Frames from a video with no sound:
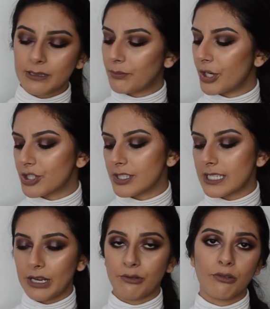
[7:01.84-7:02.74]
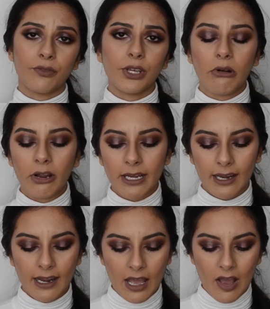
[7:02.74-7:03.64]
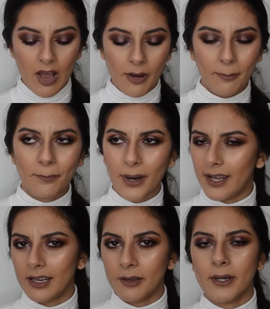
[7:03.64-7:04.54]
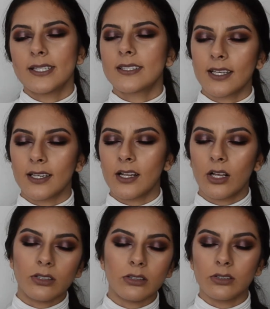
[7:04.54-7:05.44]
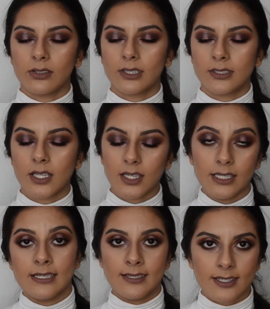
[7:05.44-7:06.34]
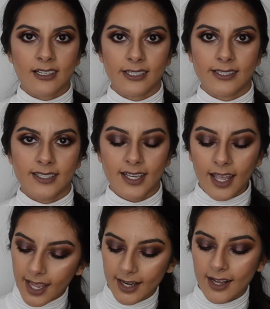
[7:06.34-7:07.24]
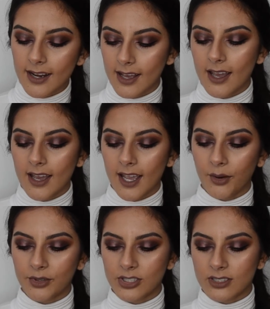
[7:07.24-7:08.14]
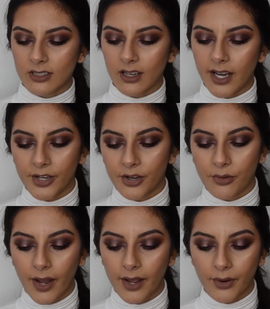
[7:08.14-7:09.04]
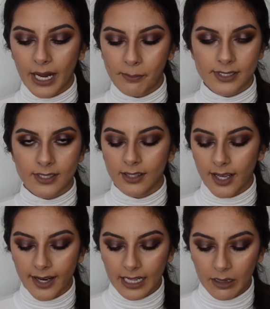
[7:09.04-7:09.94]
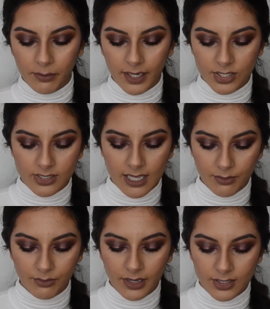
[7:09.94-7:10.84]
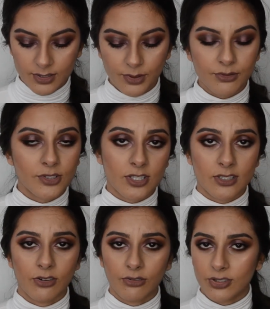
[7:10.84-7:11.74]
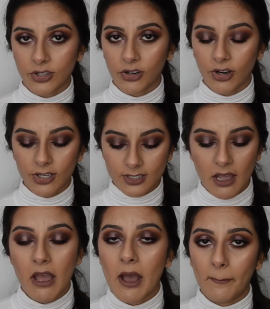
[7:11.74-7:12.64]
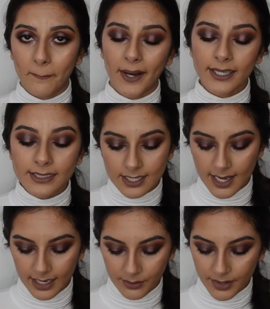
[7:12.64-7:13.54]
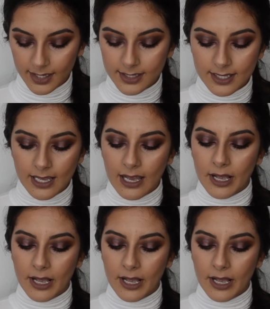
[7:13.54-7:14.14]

impressions and review on it but my skin looked disgusting in it. It was just, I don't know why, what happened to the lighting, but it just, it just, it was just so gross. But anyways,